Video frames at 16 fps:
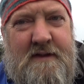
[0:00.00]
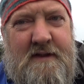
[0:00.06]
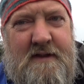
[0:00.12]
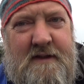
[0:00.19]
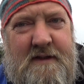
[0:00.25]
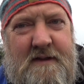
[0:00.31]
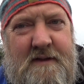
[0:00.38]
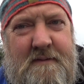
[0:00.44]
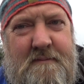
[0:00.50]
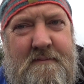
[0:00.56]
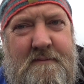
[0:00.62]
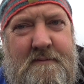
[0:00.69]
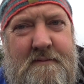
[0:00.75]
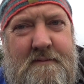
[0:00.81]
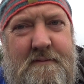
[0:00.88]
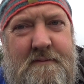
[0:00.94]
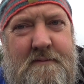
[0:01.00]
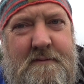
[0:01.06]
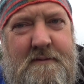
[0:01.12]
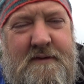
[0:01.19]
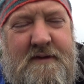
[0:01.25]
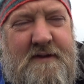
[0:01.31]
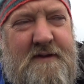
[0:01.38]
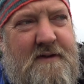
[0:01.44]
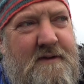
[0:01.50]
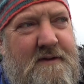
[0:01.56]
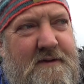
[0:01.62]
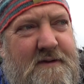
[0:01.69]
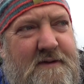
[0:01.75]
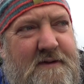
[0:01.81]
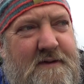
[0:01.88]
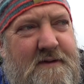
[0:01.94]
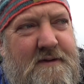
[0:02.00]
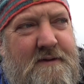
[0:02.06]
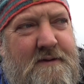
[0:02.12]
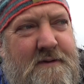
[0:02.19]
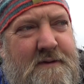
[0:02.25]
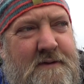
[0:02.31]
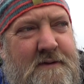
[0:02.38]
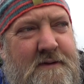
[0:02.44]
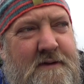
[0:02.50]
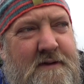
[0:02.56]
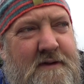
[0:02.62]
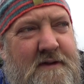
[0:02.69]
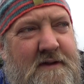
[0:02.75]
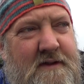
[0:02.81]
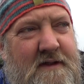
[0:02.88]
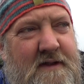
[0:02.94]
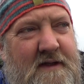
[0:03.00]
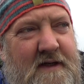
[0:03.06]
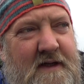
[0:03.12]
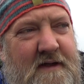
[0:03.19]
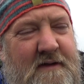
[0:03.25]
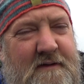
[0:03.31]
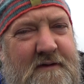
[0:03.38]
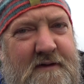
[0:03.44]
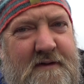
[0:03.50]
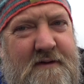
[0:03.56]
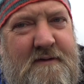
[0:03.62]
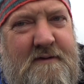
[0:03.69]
um, is and how it,